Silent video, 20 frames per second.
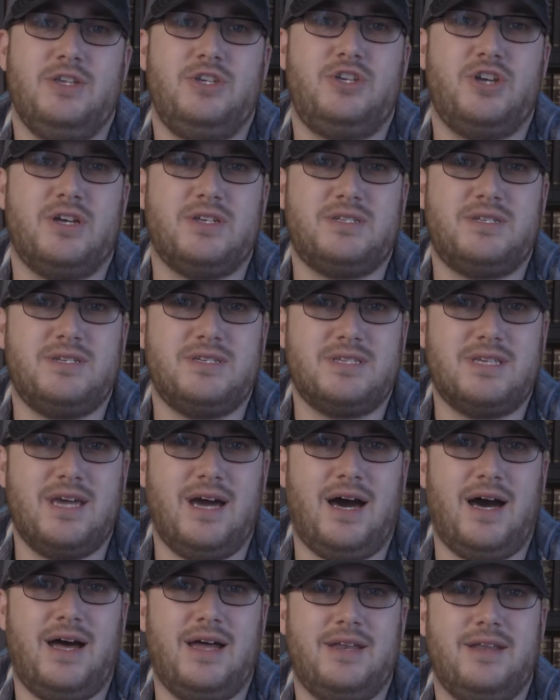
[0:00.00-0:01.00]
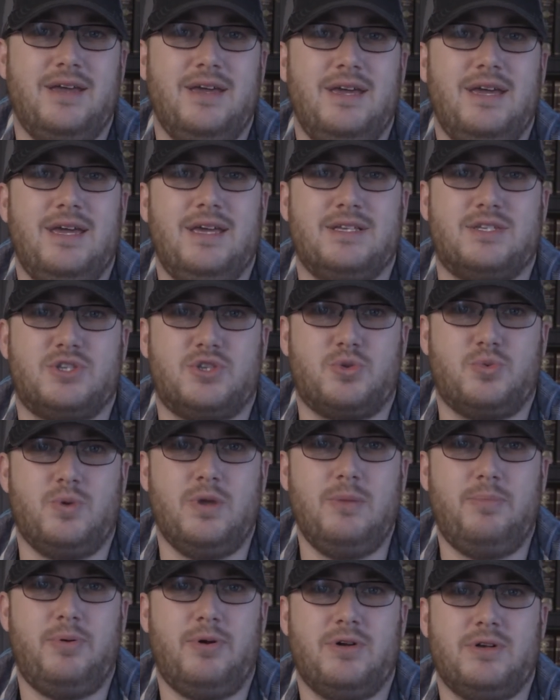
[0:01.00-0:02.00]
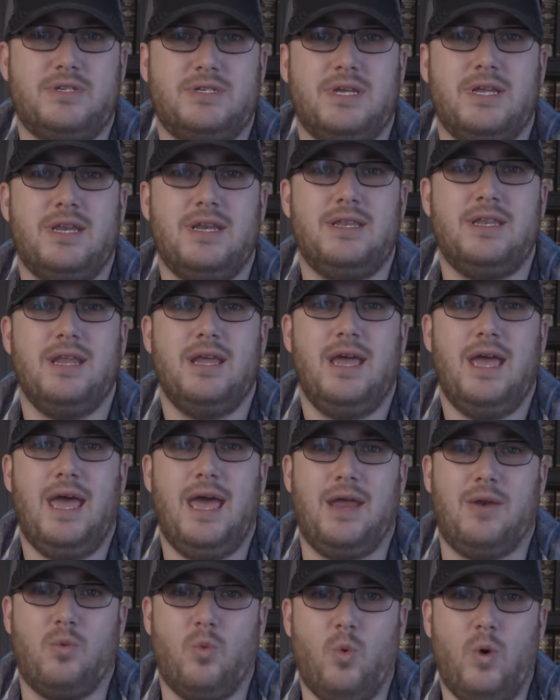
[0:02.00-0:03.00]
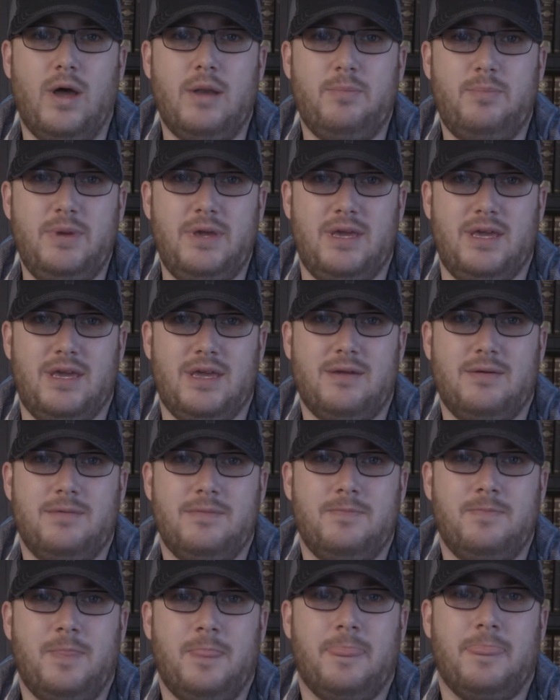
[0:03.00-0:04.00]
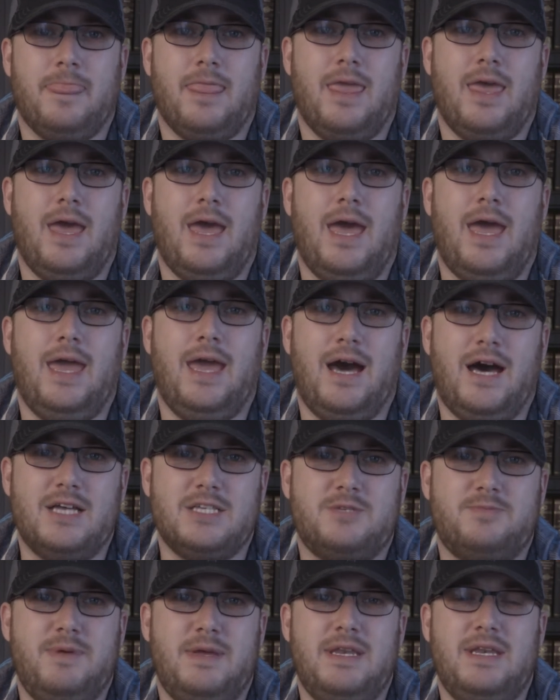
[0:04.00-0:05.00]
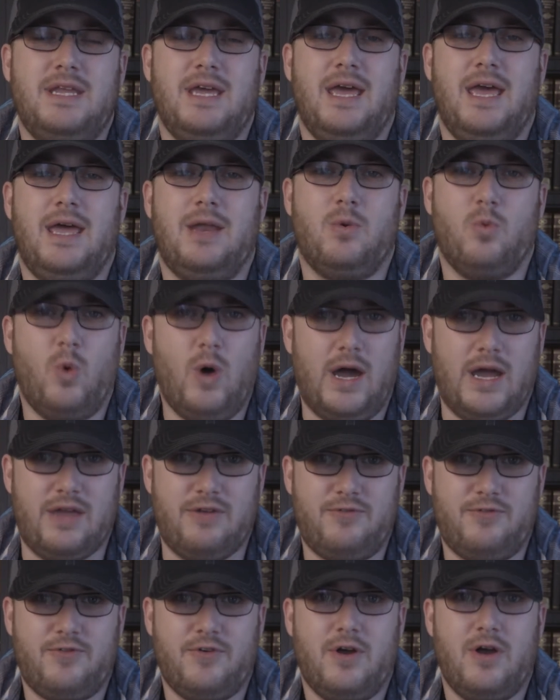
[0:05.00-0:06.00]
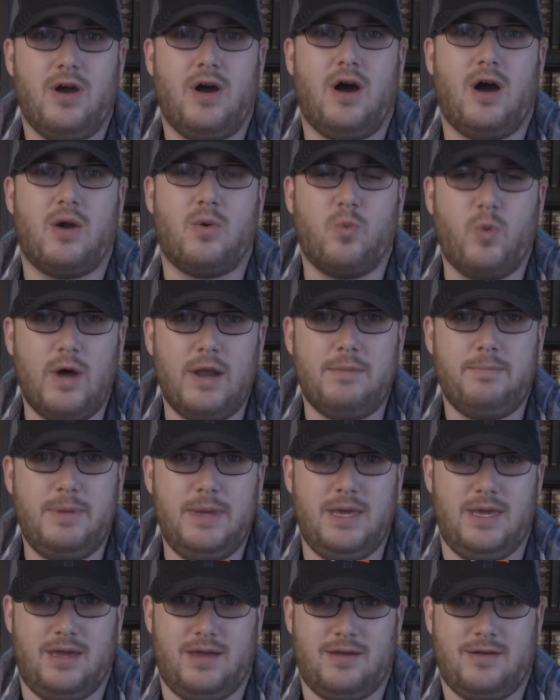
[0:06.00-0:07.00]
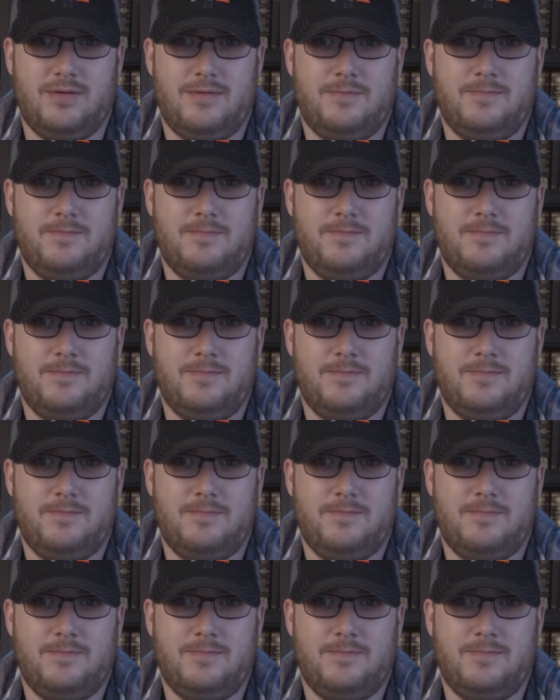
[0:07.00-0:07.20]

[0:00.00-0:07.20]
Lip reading: Just as God is 3 persons and 1 being, a husband and wife are 1 being.